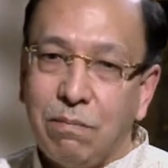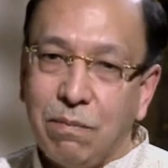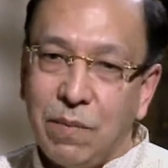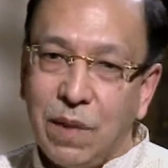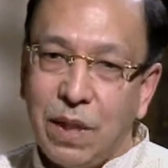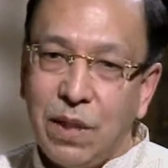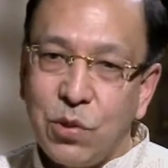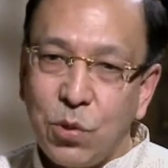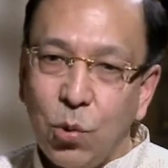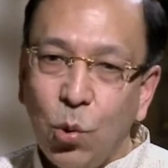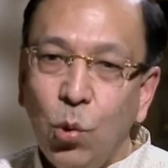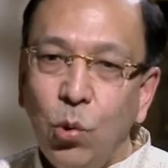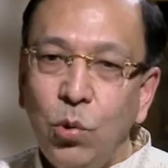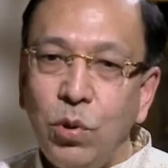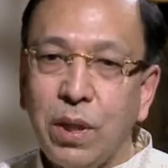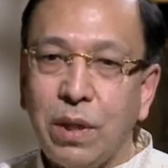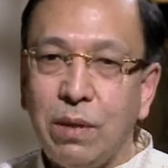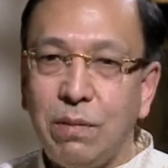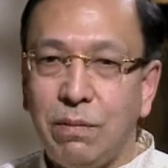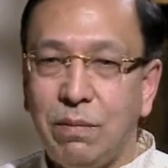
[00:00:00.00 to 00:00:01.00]
his
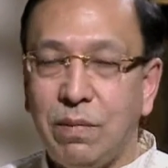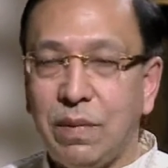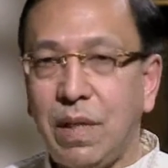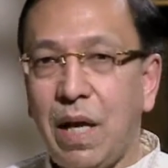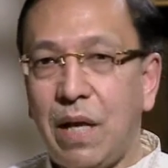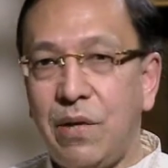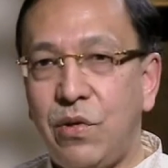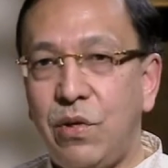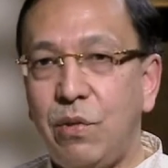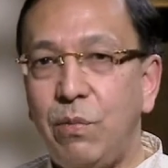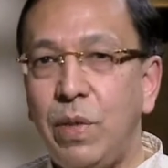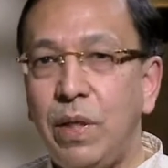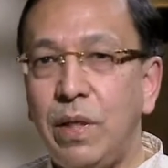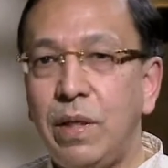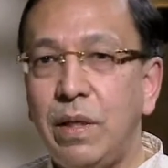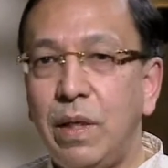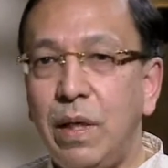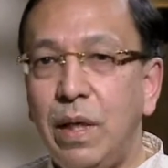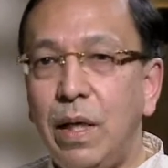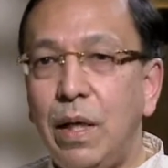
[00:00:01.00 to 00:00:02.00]
own
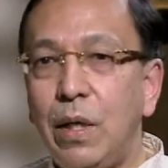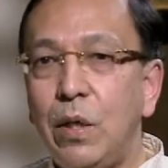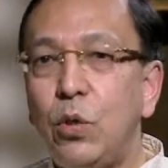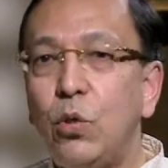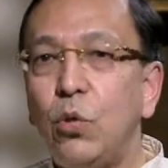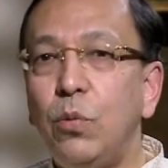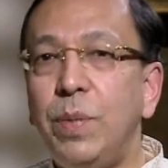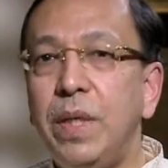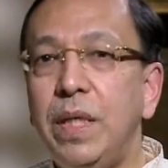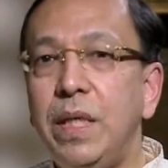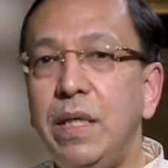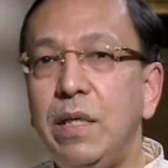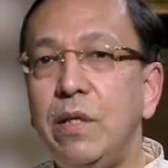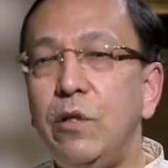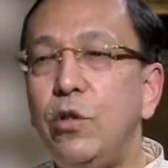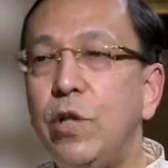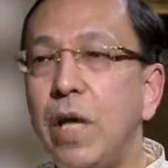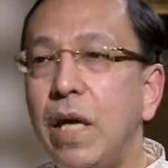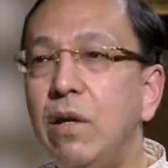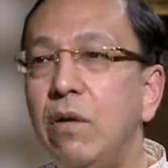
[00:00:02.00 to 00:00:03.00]
countrymen to be
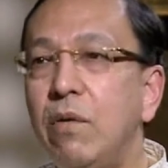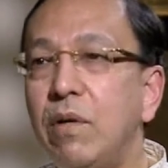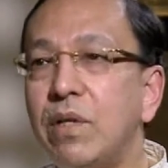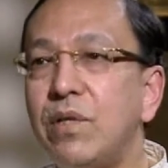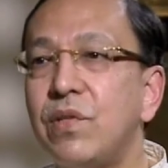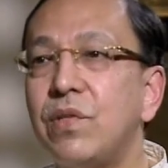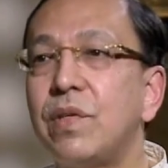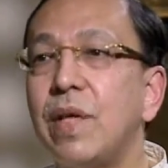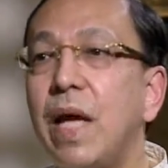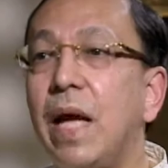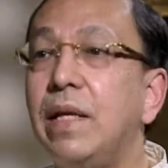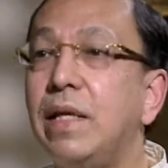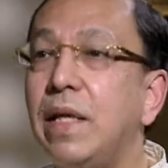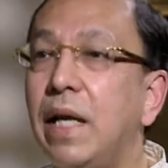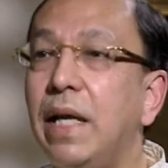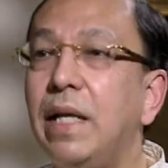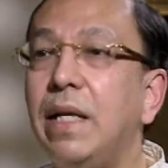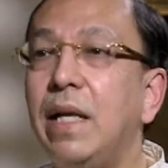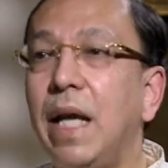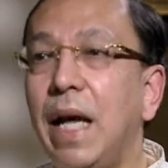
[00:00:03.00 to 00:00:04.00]
generous and
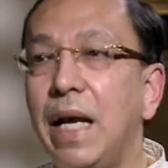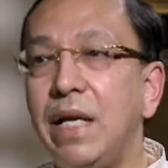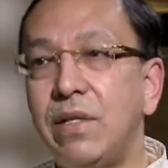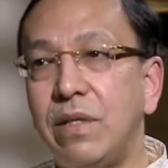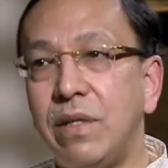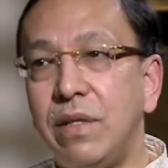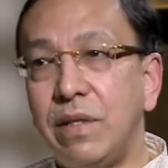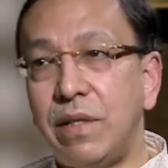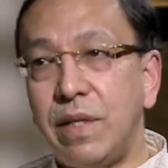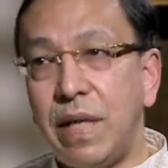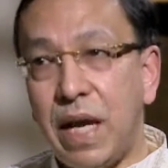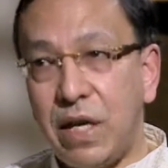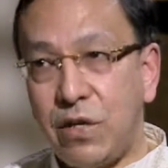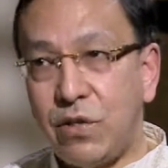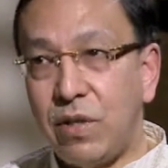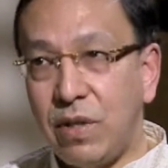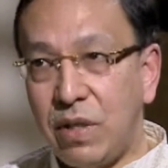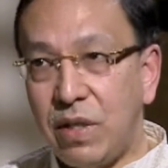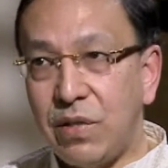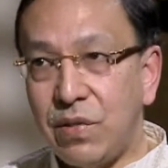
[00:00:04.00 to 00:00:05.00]
enlightened
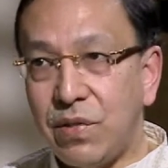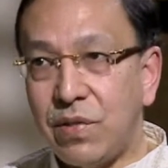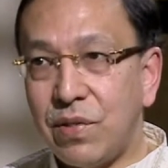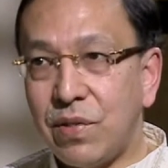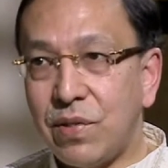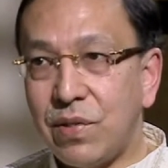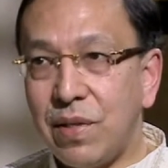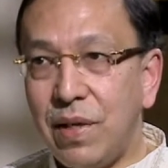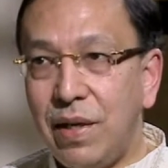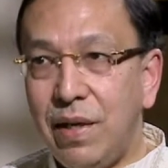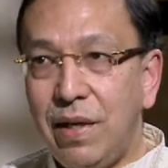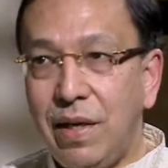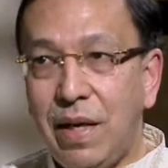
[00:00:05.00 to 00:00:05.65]
nationalists.